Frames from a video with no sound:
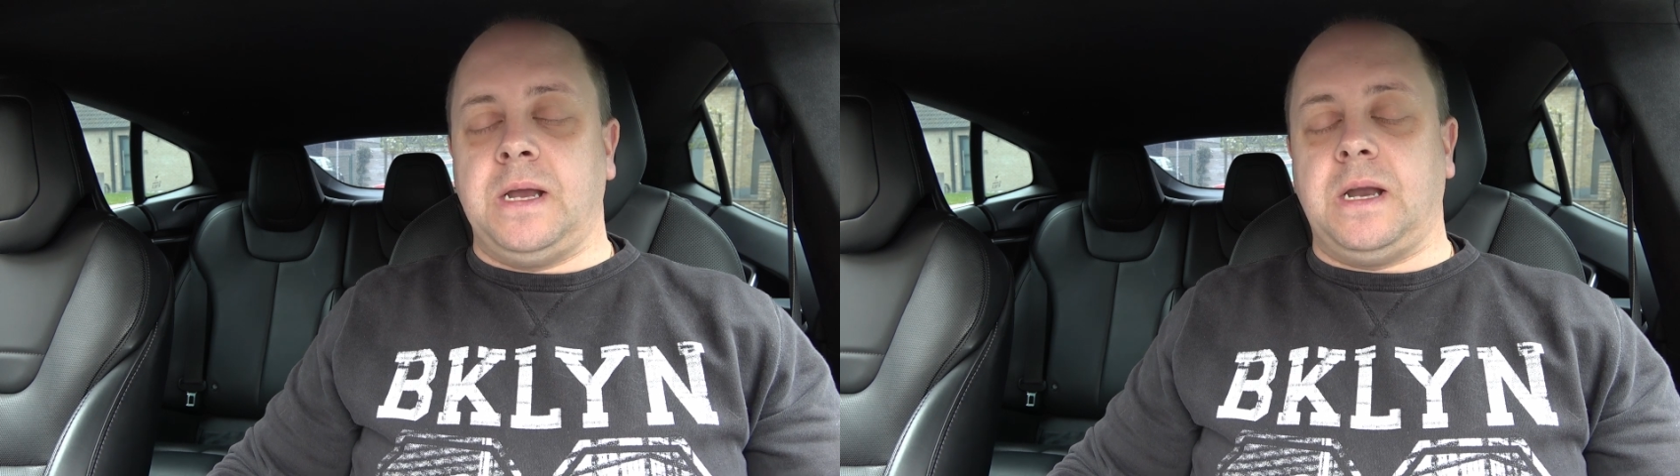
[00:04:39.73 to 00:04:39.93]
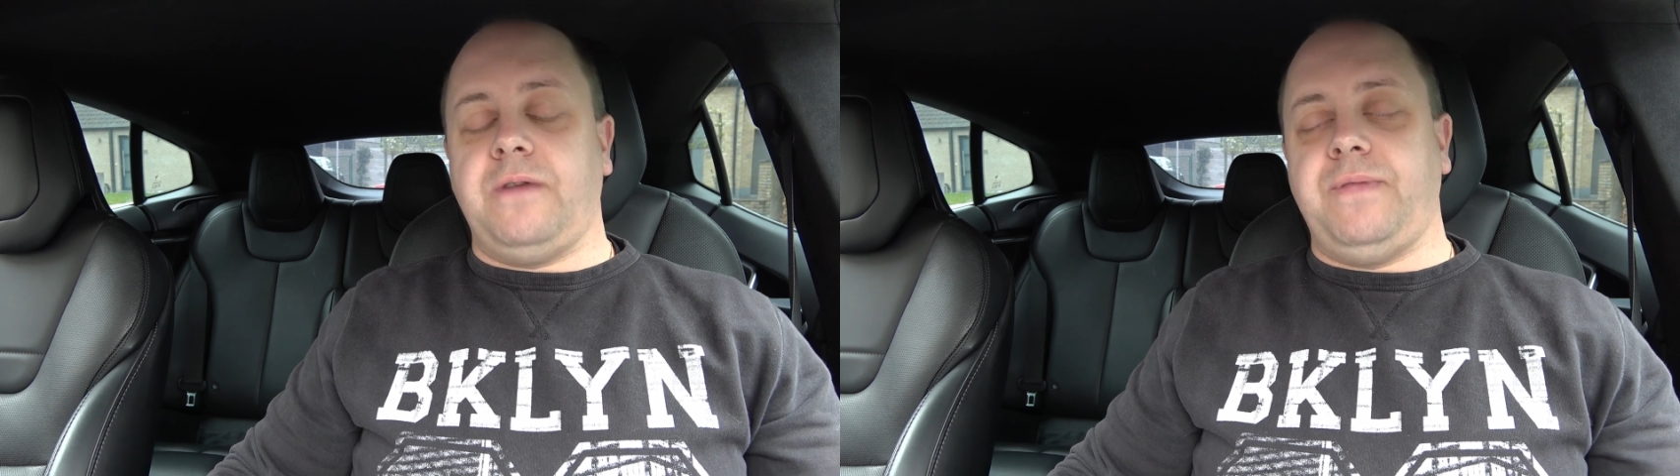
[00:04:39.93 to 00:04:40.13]

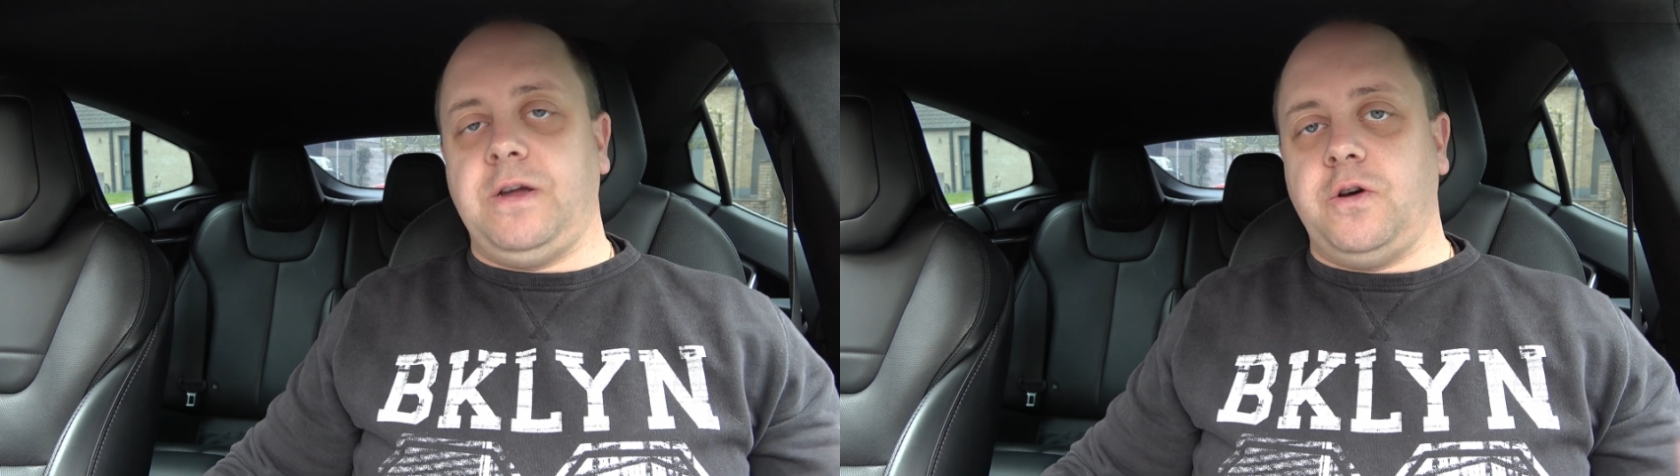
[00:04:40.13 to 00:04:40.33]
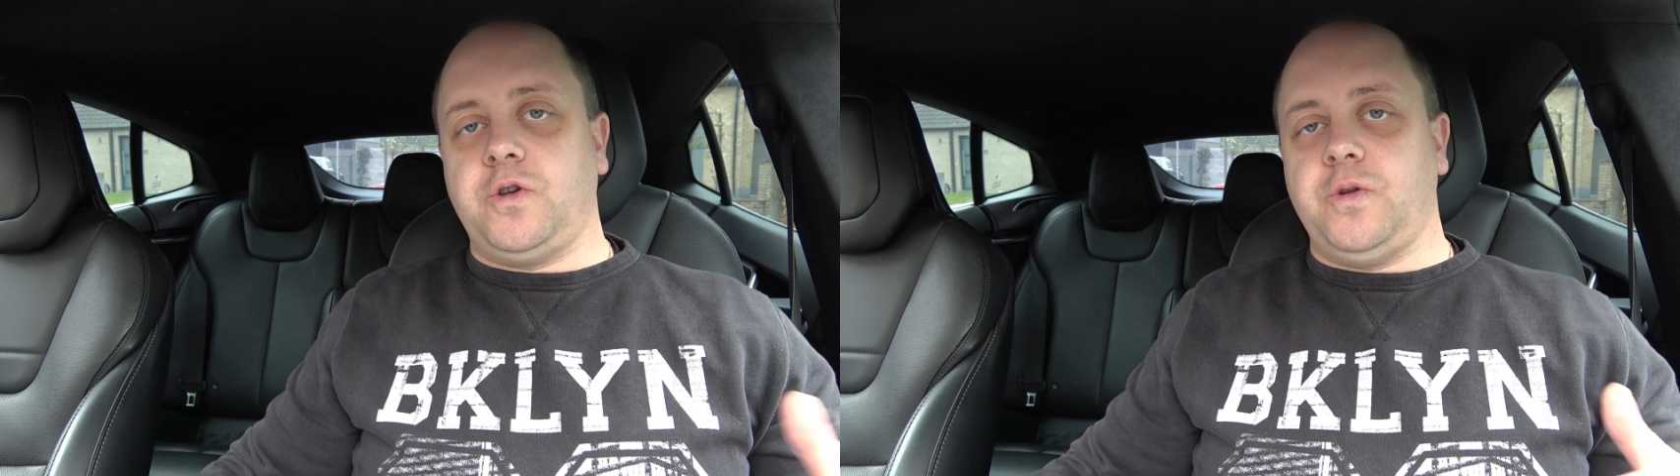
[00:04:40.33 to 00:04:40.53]
Now if you
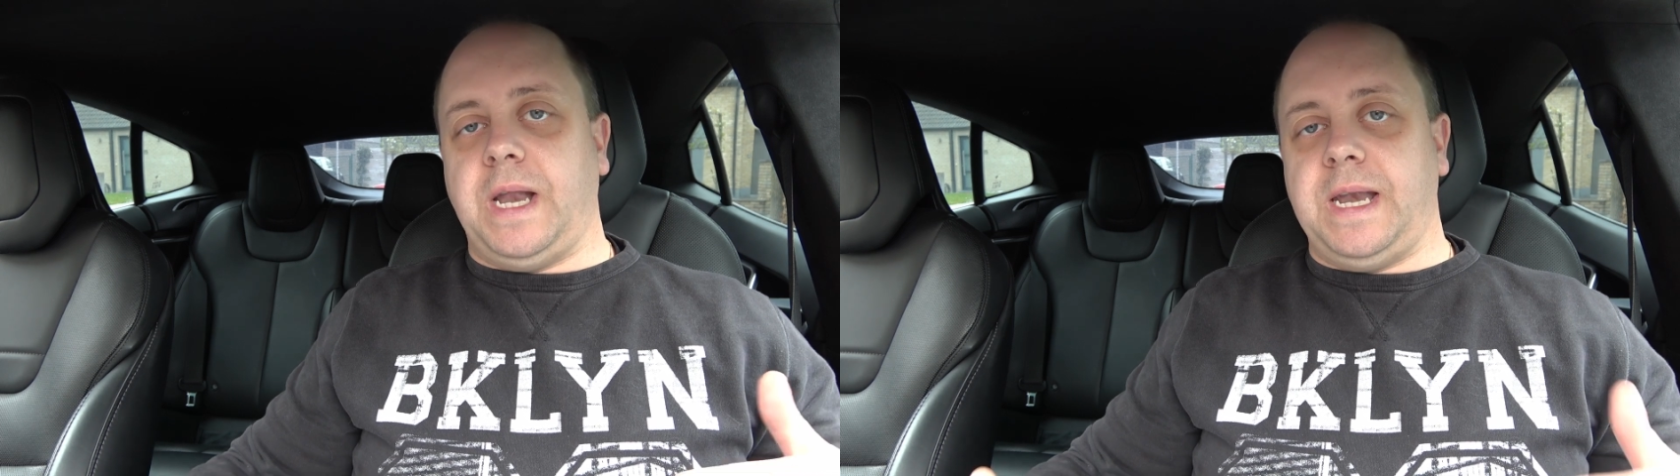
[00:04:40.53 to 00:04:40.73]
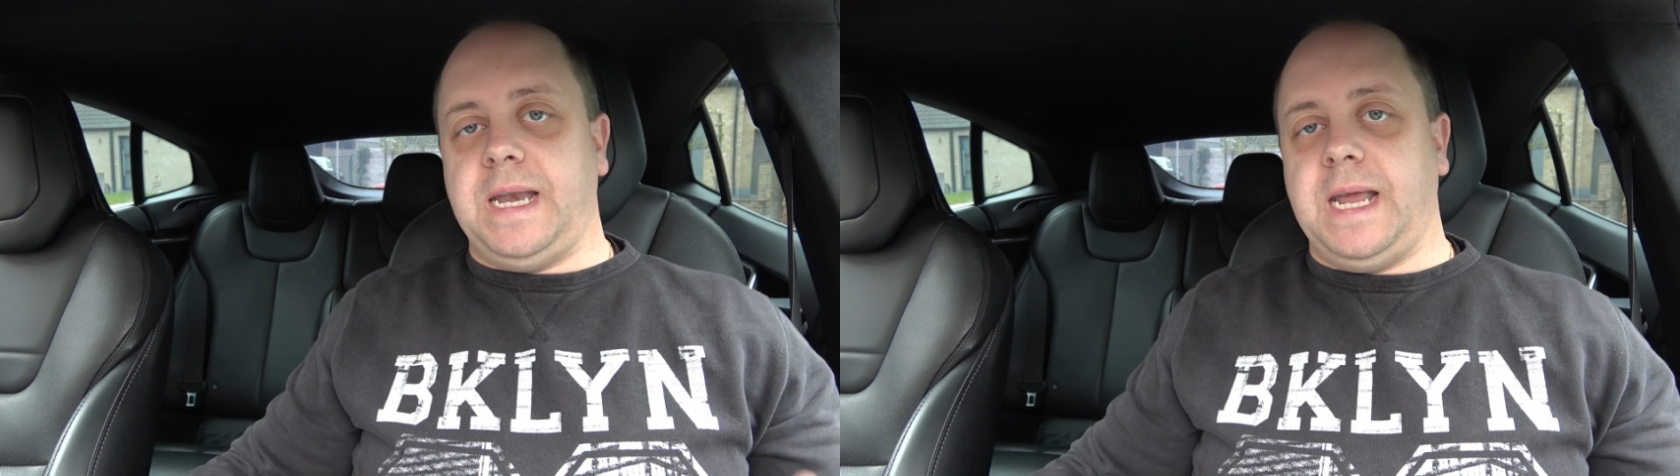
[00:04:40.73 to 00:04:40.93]
go to
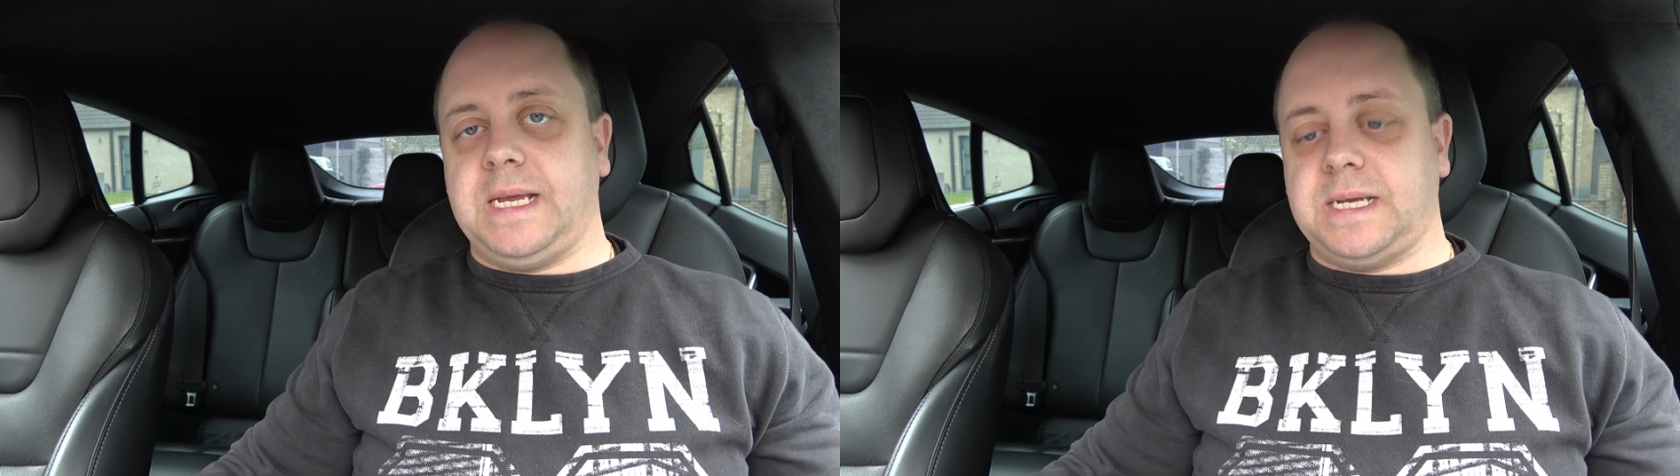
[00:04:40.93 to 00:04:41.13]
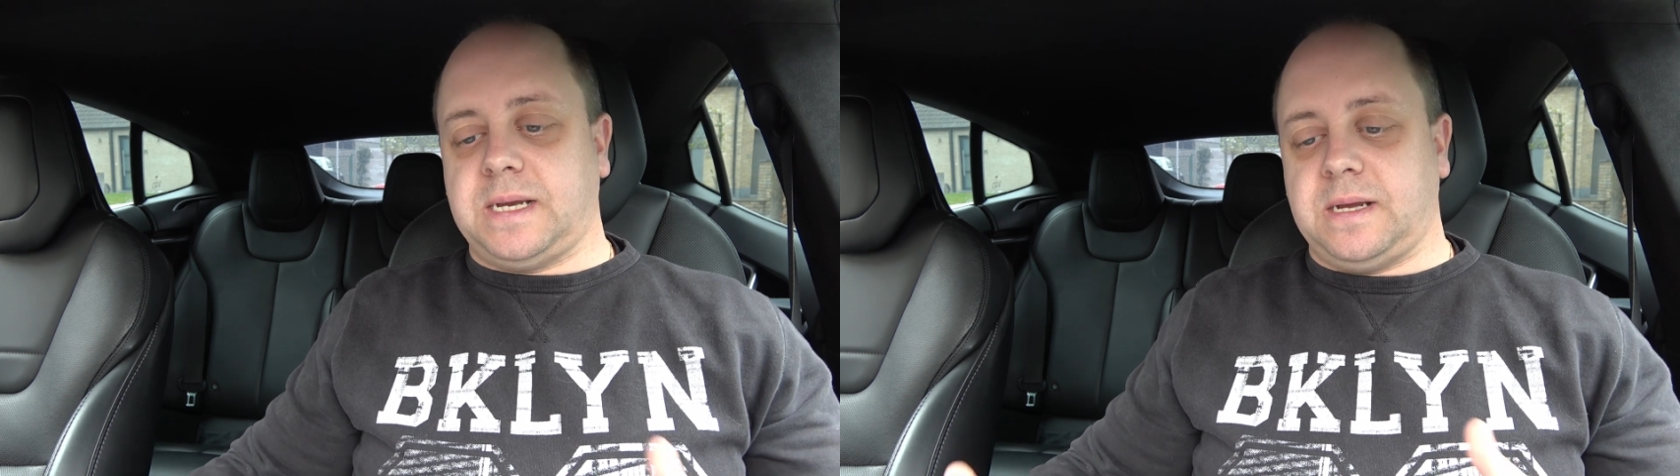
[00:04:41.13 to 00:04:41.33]
the
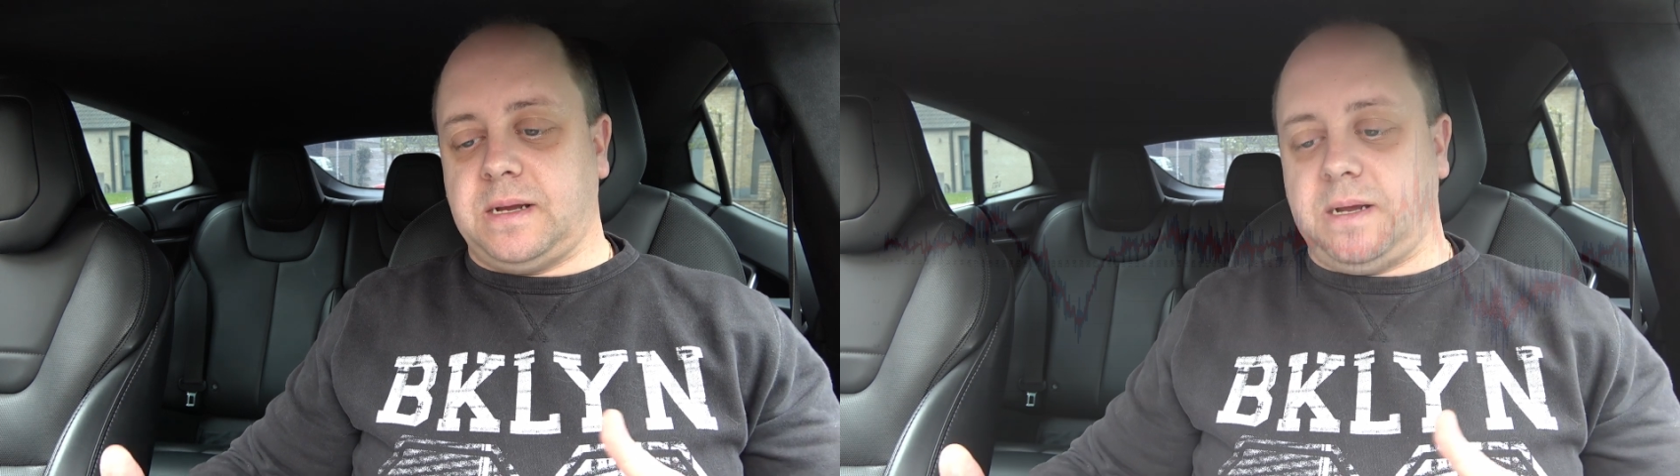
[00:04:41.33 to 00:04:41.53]
next